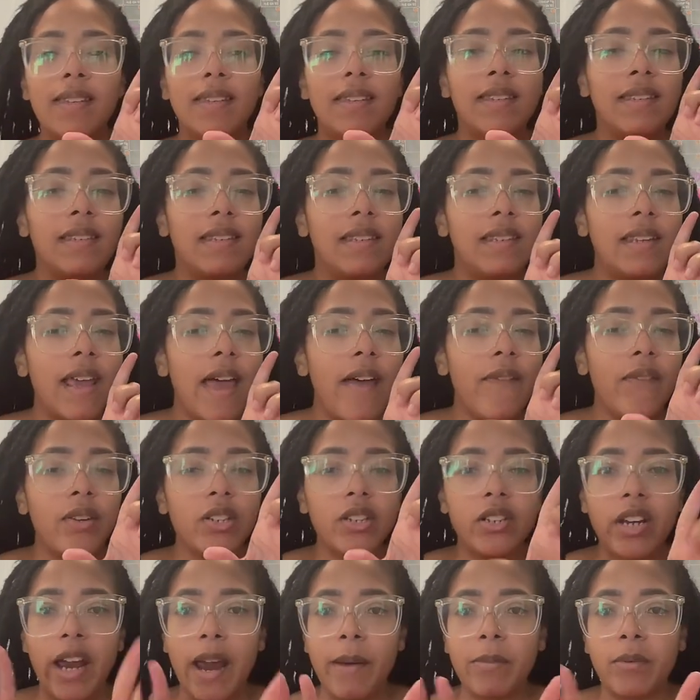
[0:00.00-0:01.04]

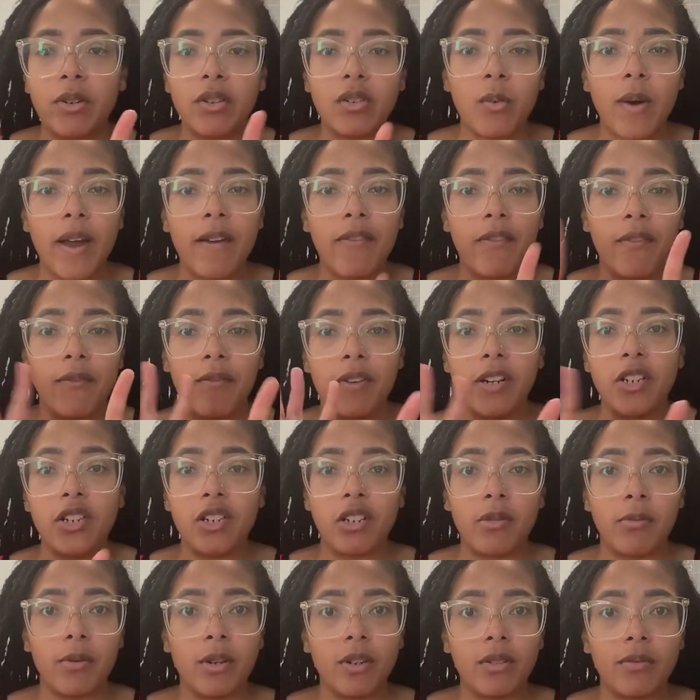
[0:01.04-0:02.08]
seven chapters away from
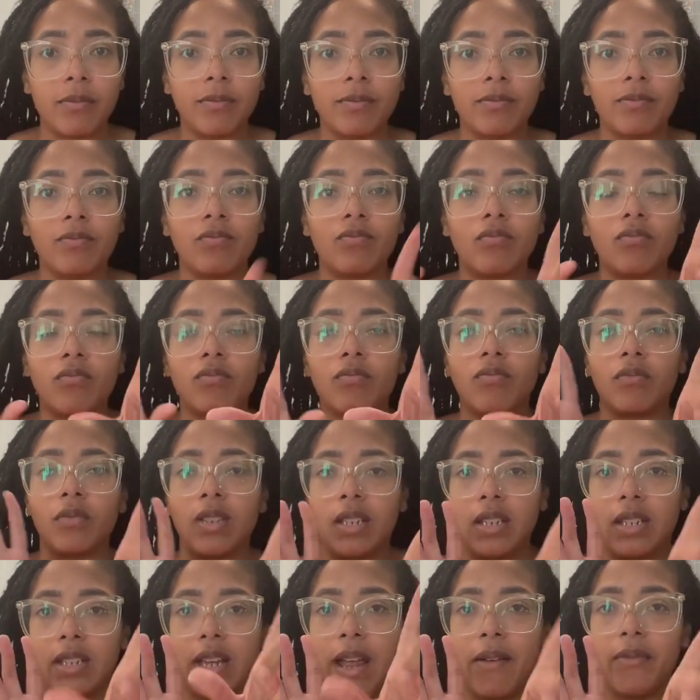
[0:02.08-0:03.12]
finishing the book.
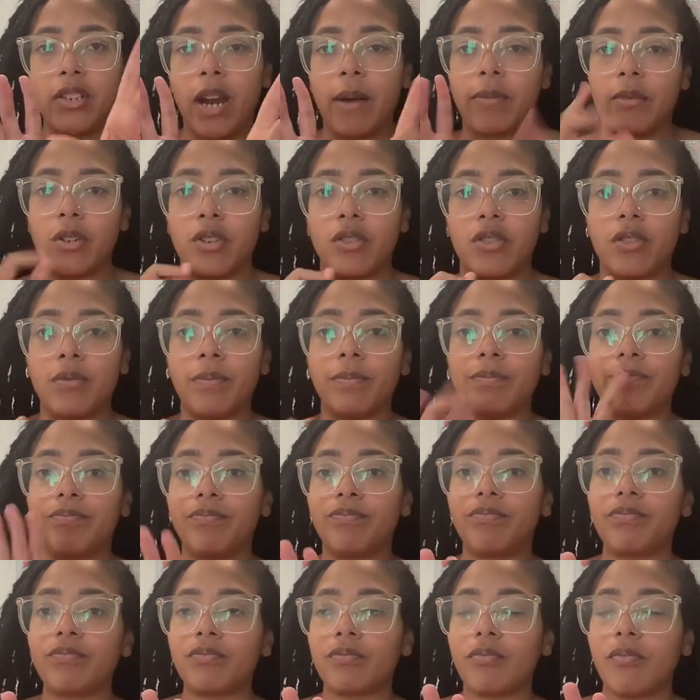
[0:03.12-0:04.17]
Seven chapters.
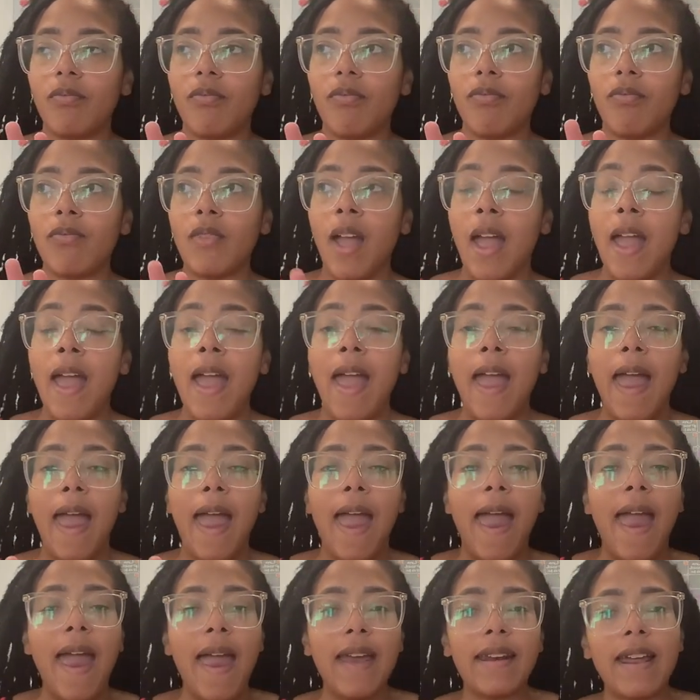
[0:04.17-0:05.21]

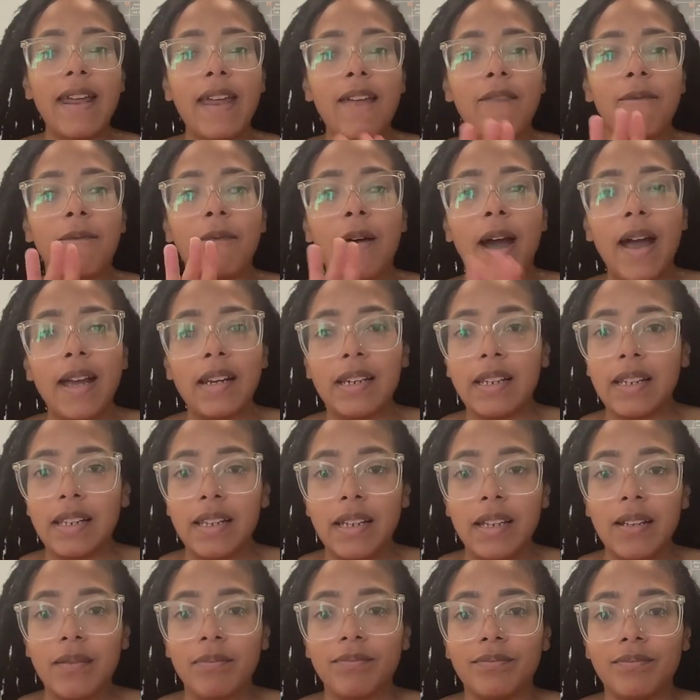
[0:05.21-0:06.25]
And they
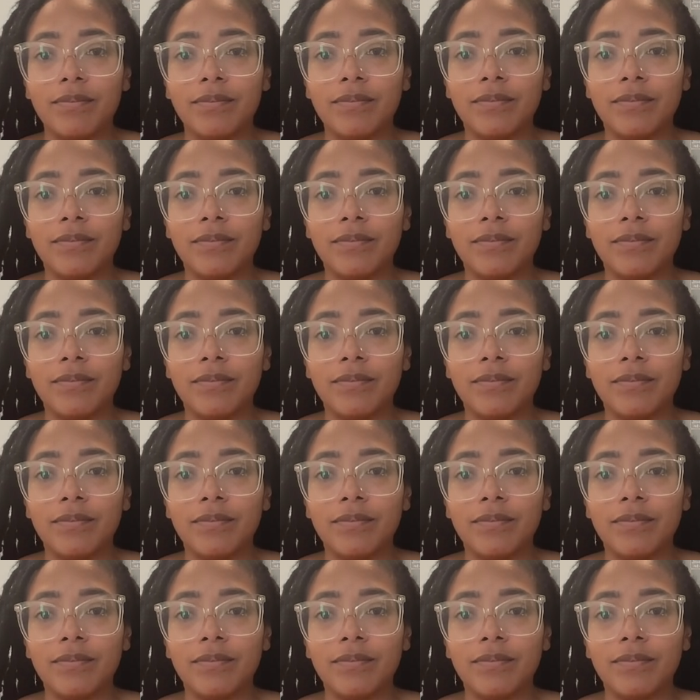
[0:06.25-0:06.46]
finally